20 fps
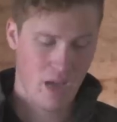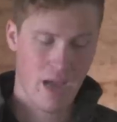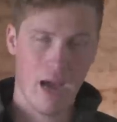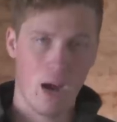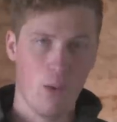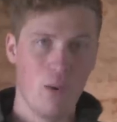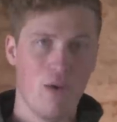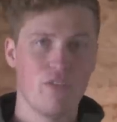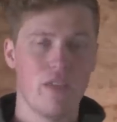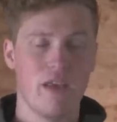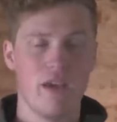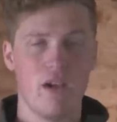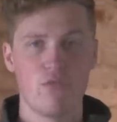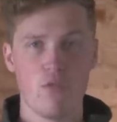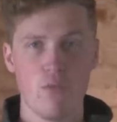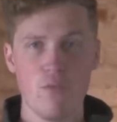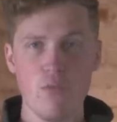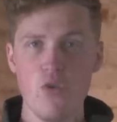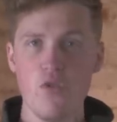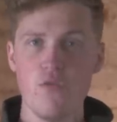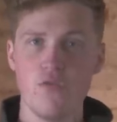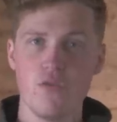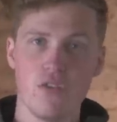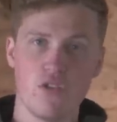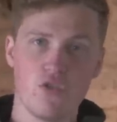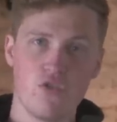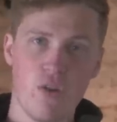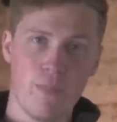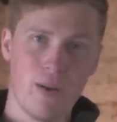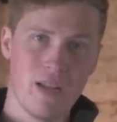However, they have removed
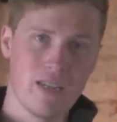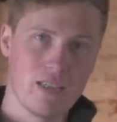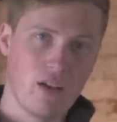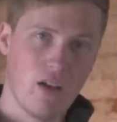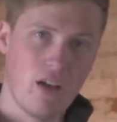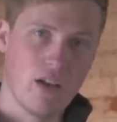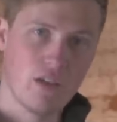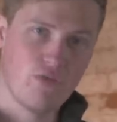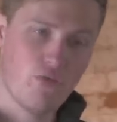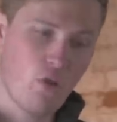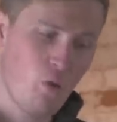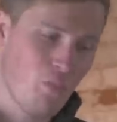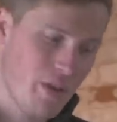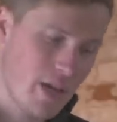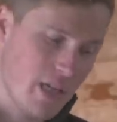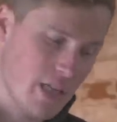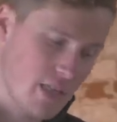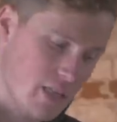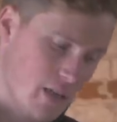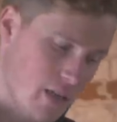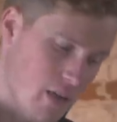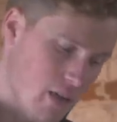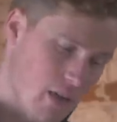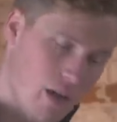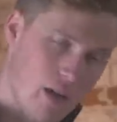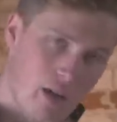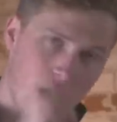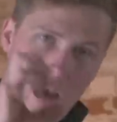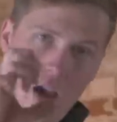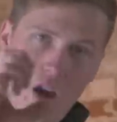the triple SIs from this,
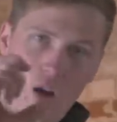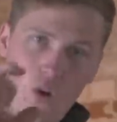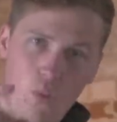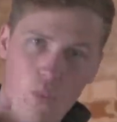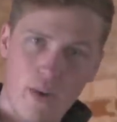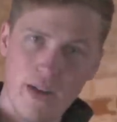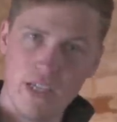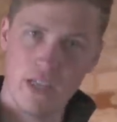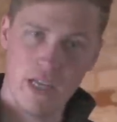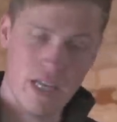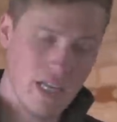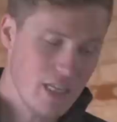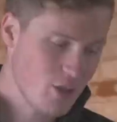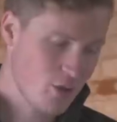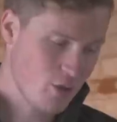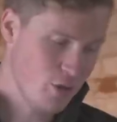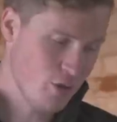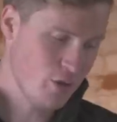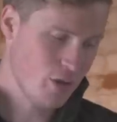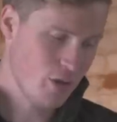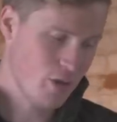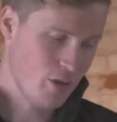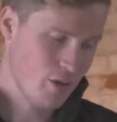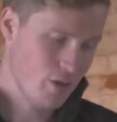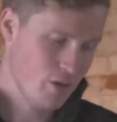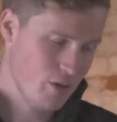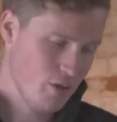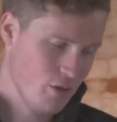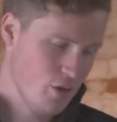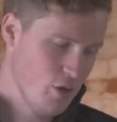which is good
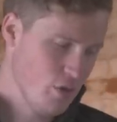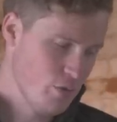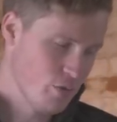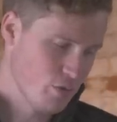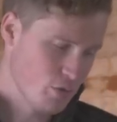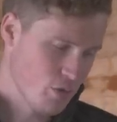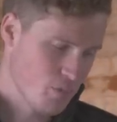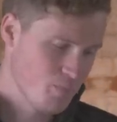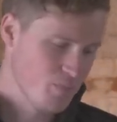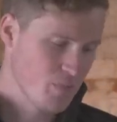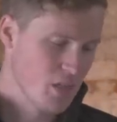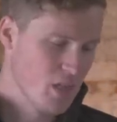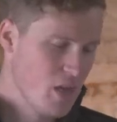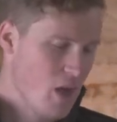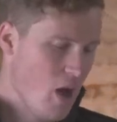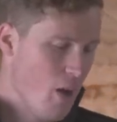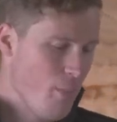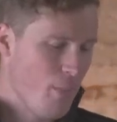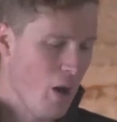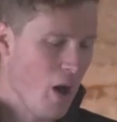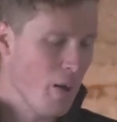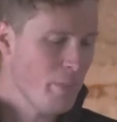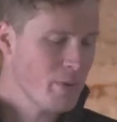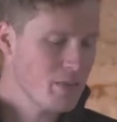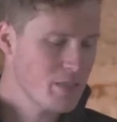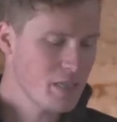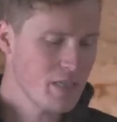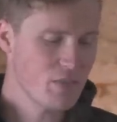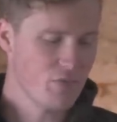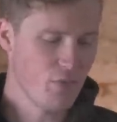news.
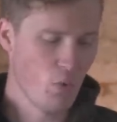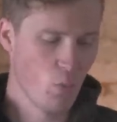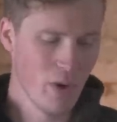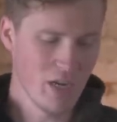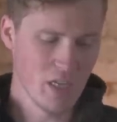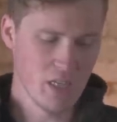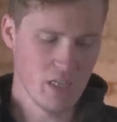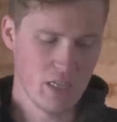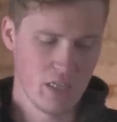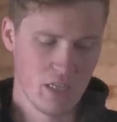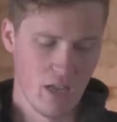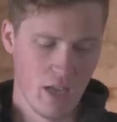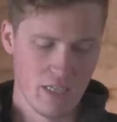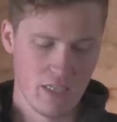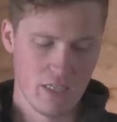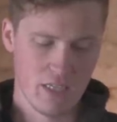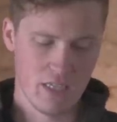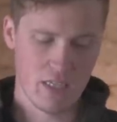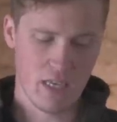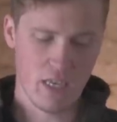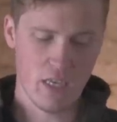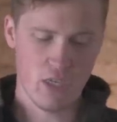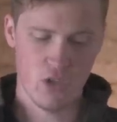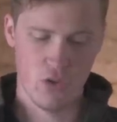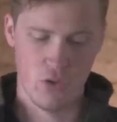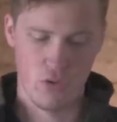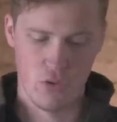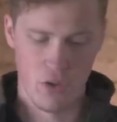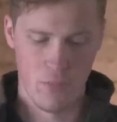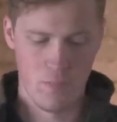Purposes for which this license is
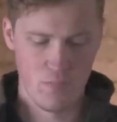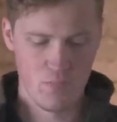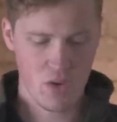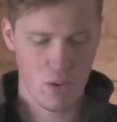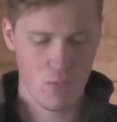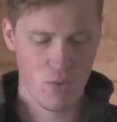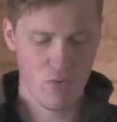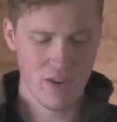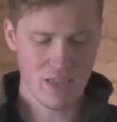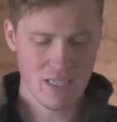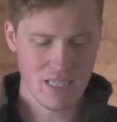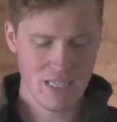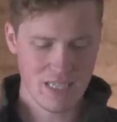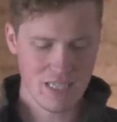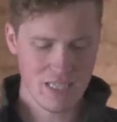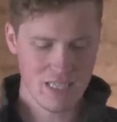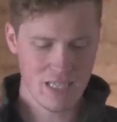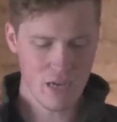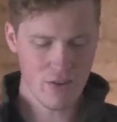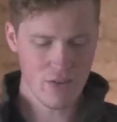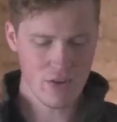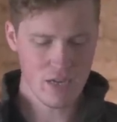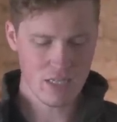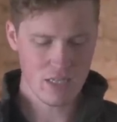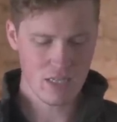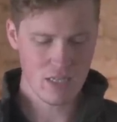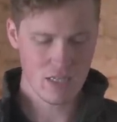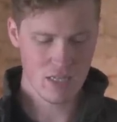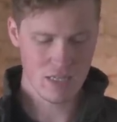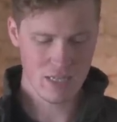issued: preventing
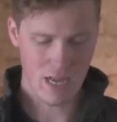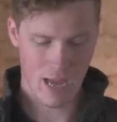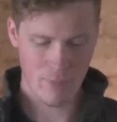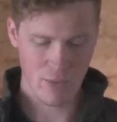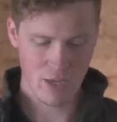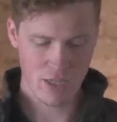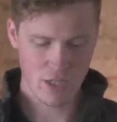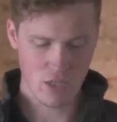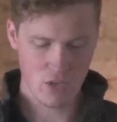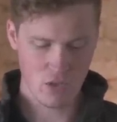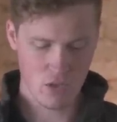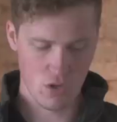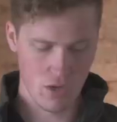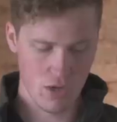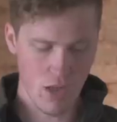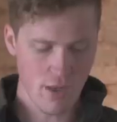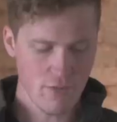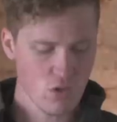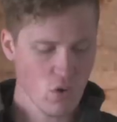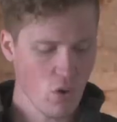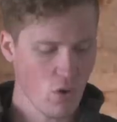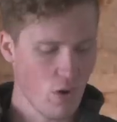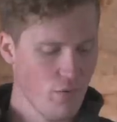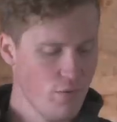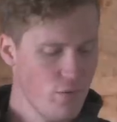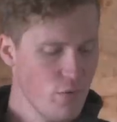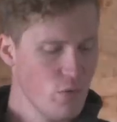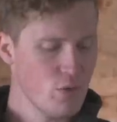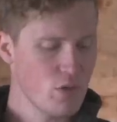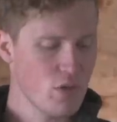serious damage to
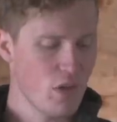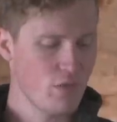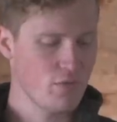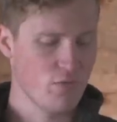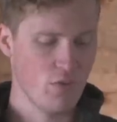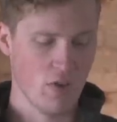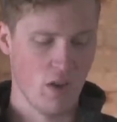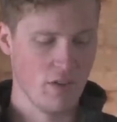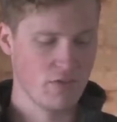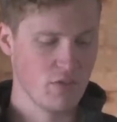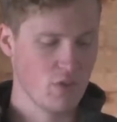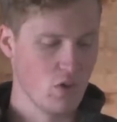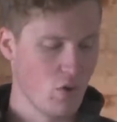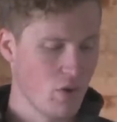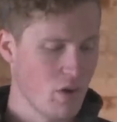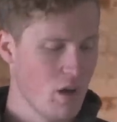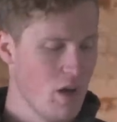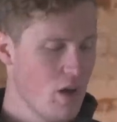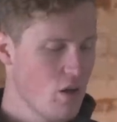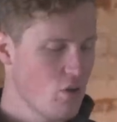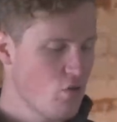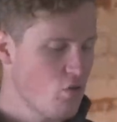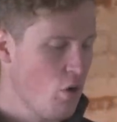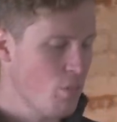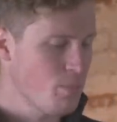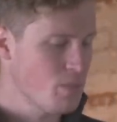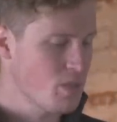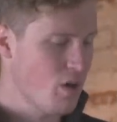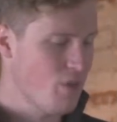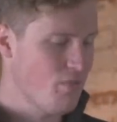livestock, foodstuffs for livestock,
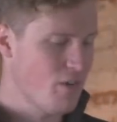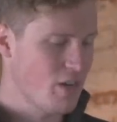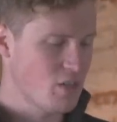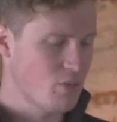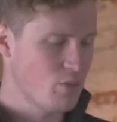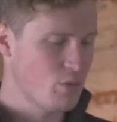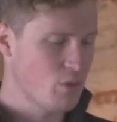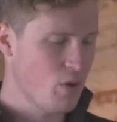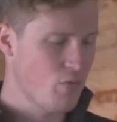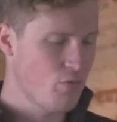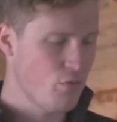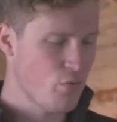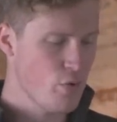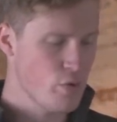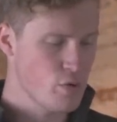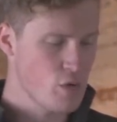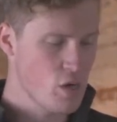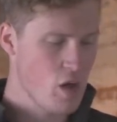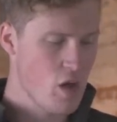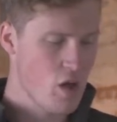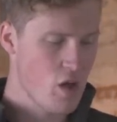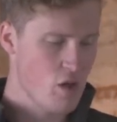crops, vegetables, fruit,